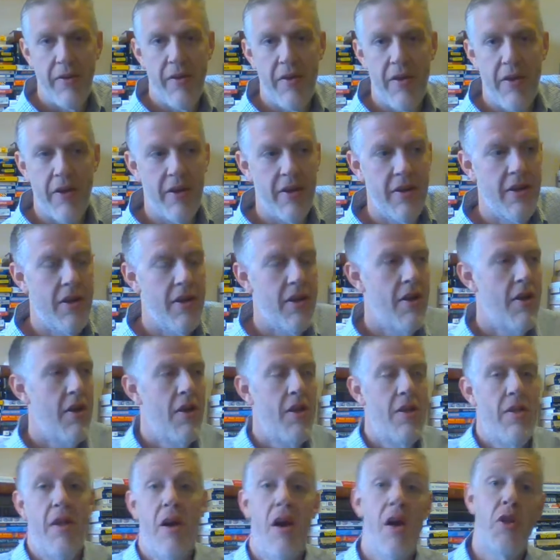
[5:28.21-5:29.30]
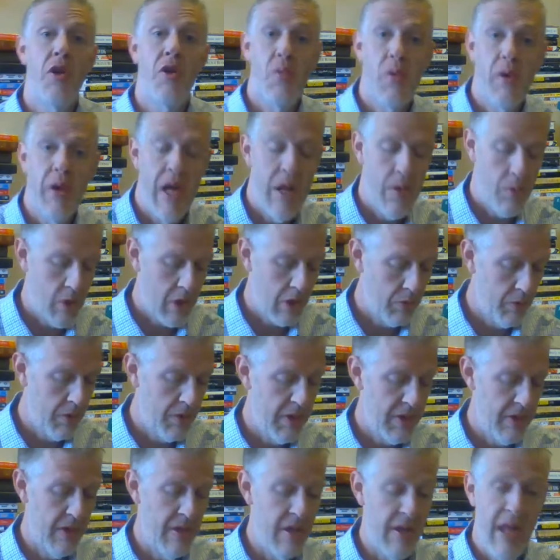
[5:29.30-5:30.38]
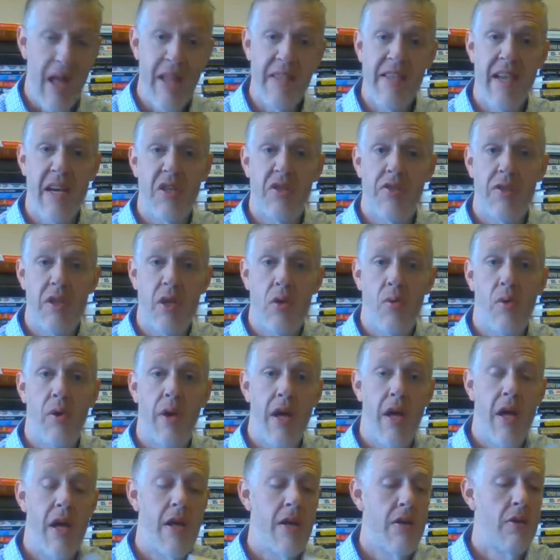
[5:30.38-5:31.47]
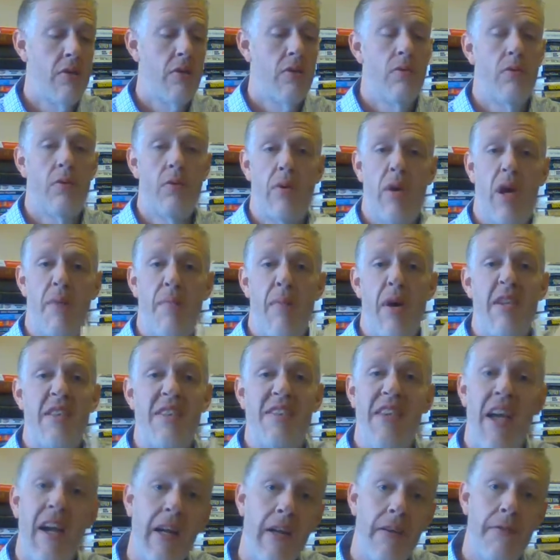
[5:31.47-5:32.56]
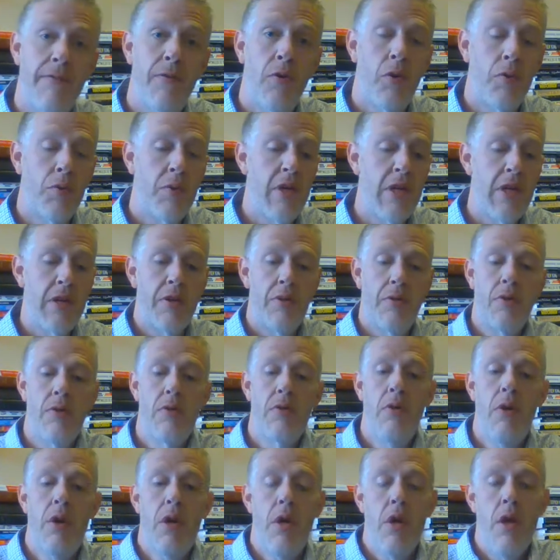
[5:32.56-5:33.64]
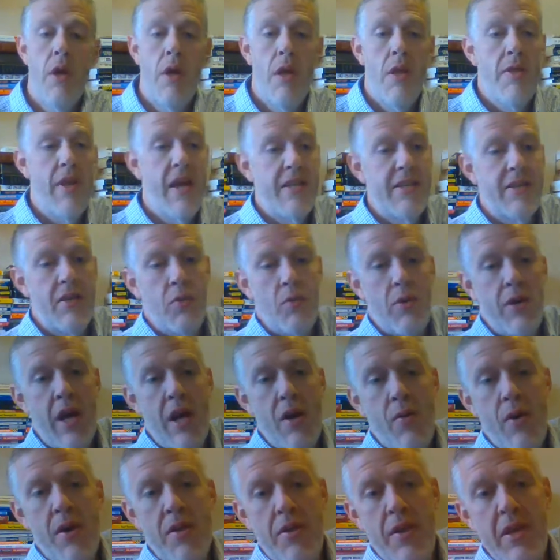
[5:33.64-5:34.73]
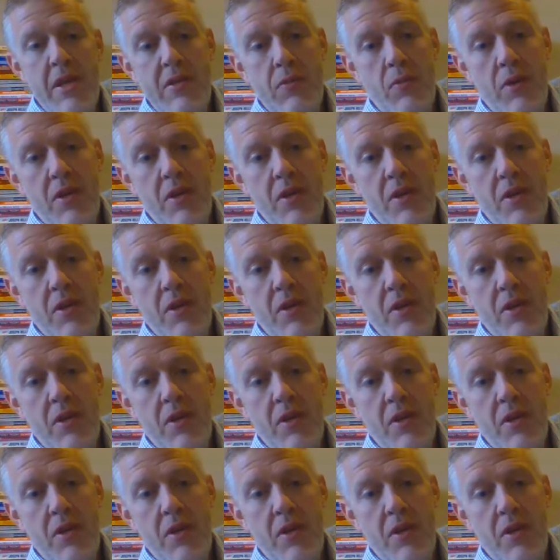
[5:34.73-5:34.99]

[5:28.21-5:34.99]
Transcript: for the the other one I worked with, and that's actually the one I, on my second full reading through, that's the one I went, this